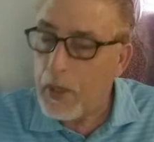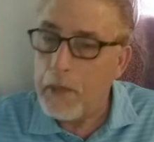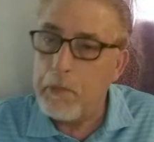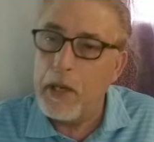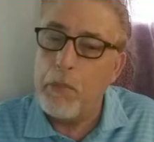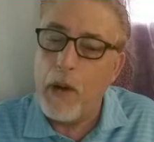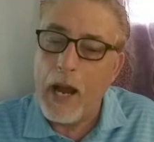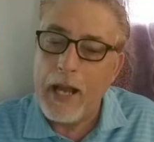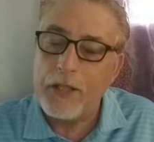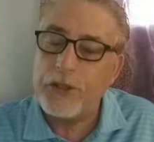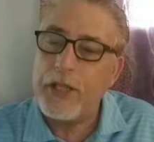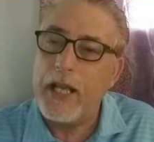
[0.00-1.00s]
Bill Bryan
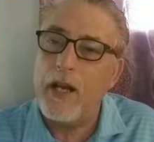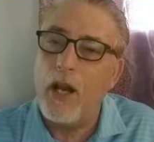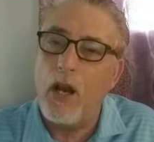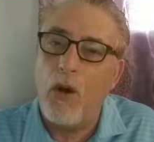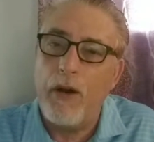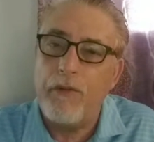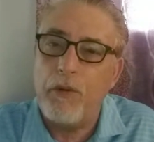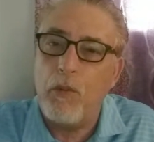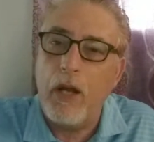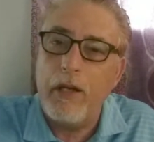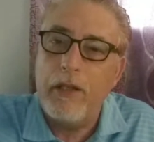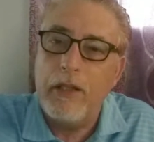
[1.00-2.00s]
is saying hello,
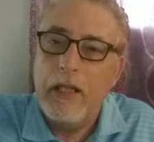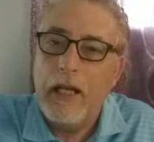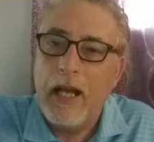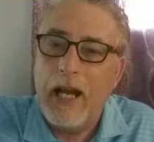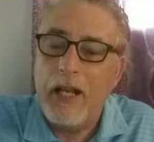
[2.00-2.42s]
everyone.